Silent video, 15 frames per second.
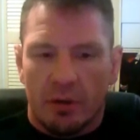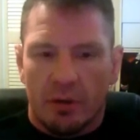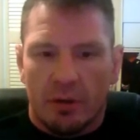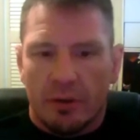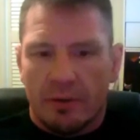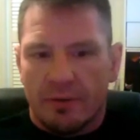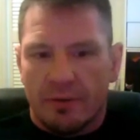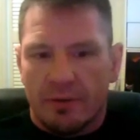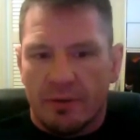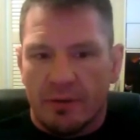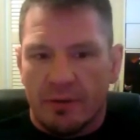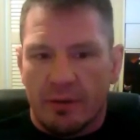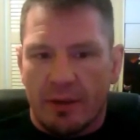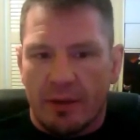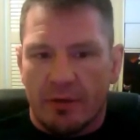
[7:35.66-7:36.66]
Is it
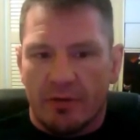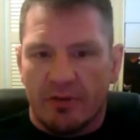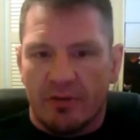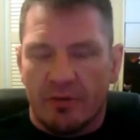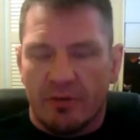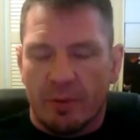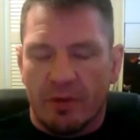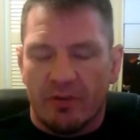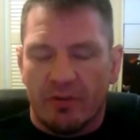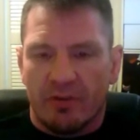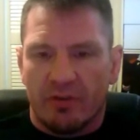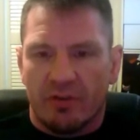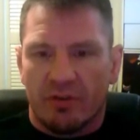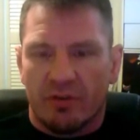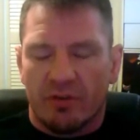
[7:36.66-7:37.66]
in Anderson's best
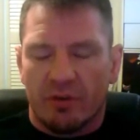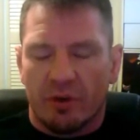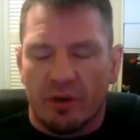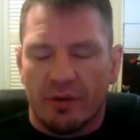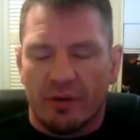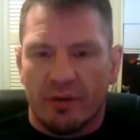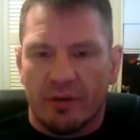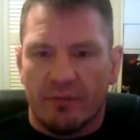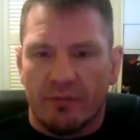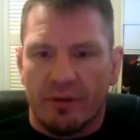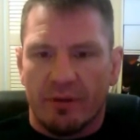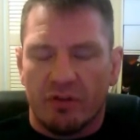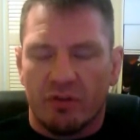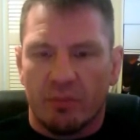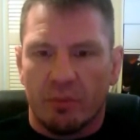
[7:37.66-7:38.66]
interest to go out there and
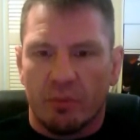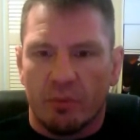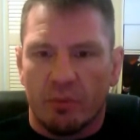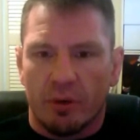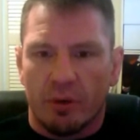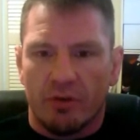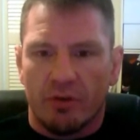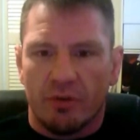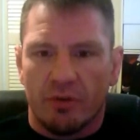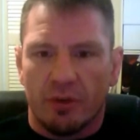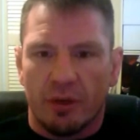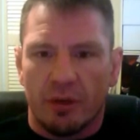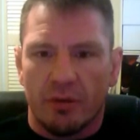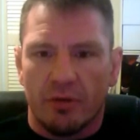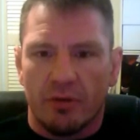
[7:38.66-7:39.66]
finish him in one or two
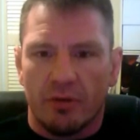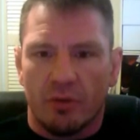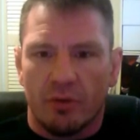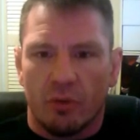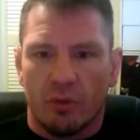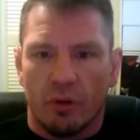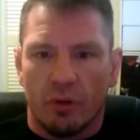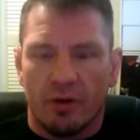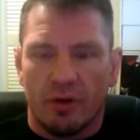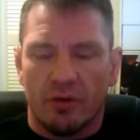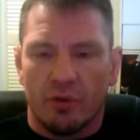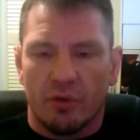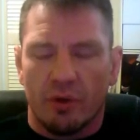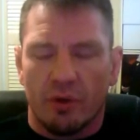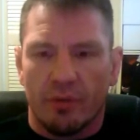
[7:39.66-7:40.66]
rounds or to
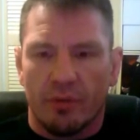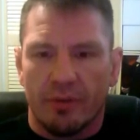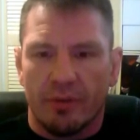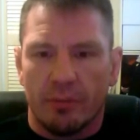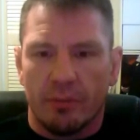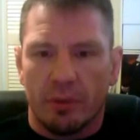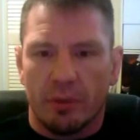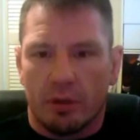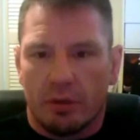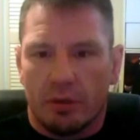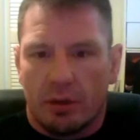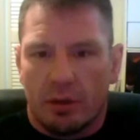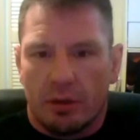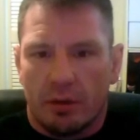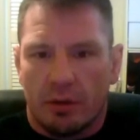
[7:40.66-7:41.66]
toy with him? No,
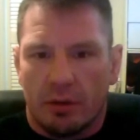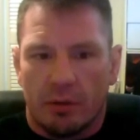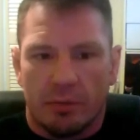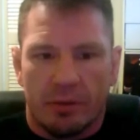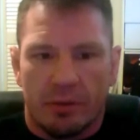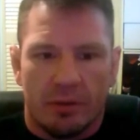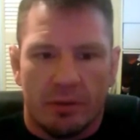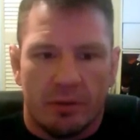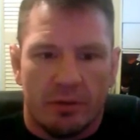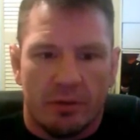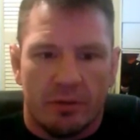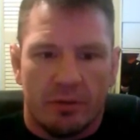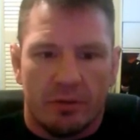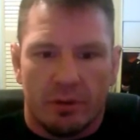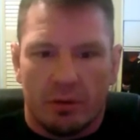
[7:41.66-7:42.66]
not at all,
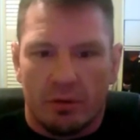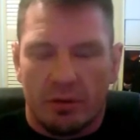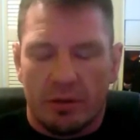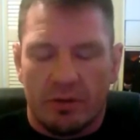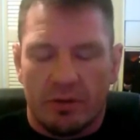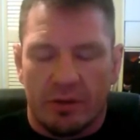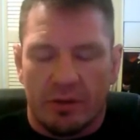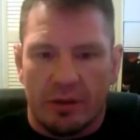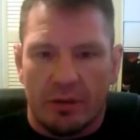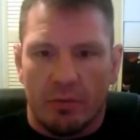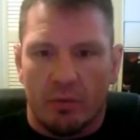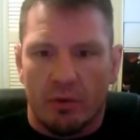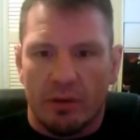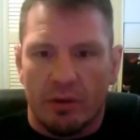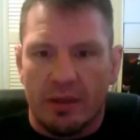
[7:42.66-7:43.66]
because, you know, he's going to get
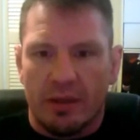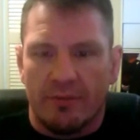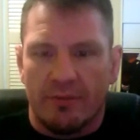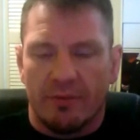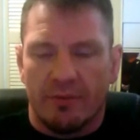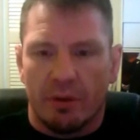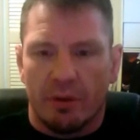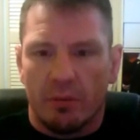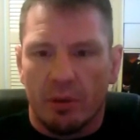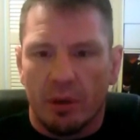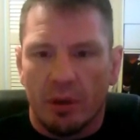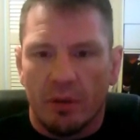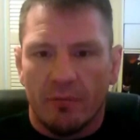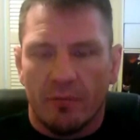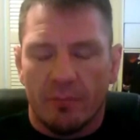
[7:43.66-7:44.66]
more heat
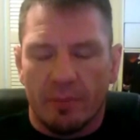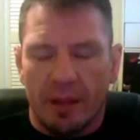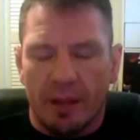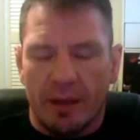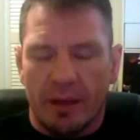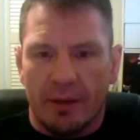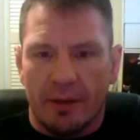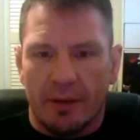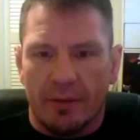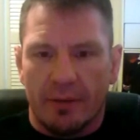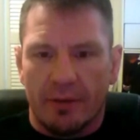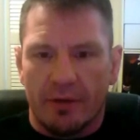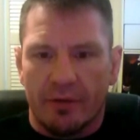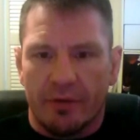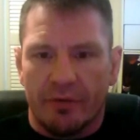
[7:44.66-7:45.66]
from Dana and
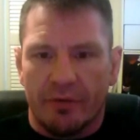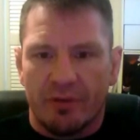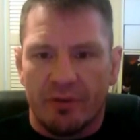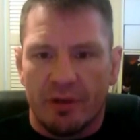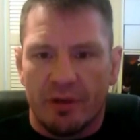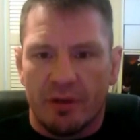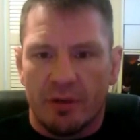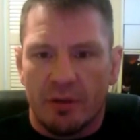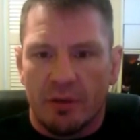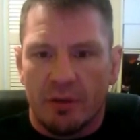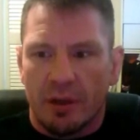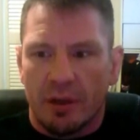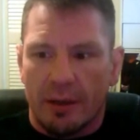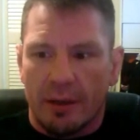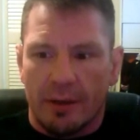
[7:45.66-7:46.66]
the UFC.
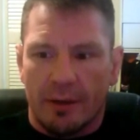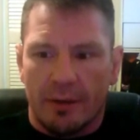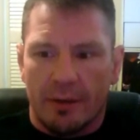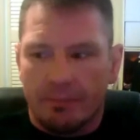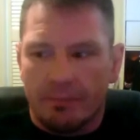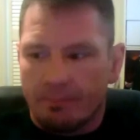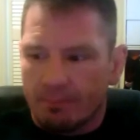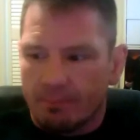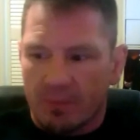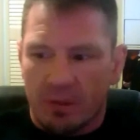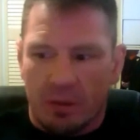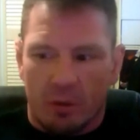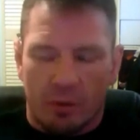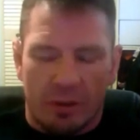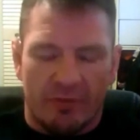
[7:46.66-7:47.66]
And, you
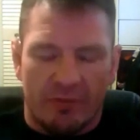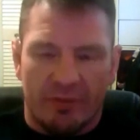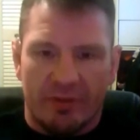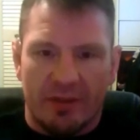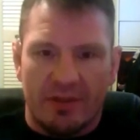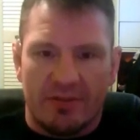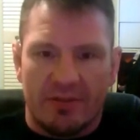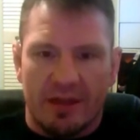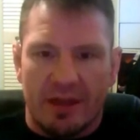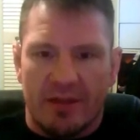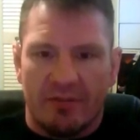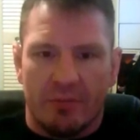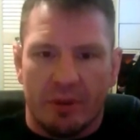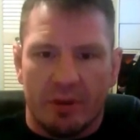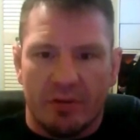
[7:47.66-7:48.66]
know, whatever they say,
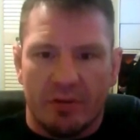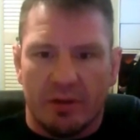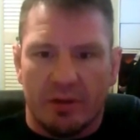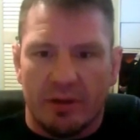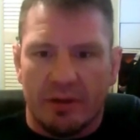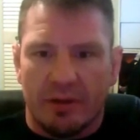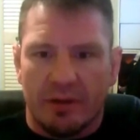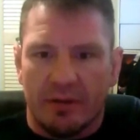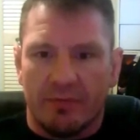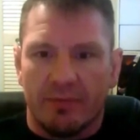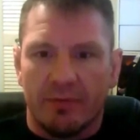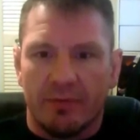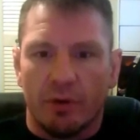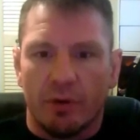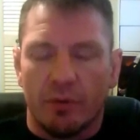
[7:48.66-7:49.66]
everybody's going to tend to
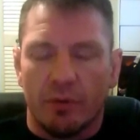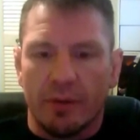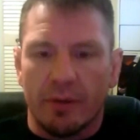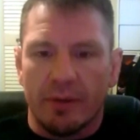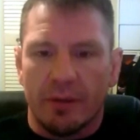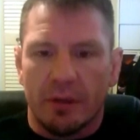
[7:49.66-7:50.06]
flow with.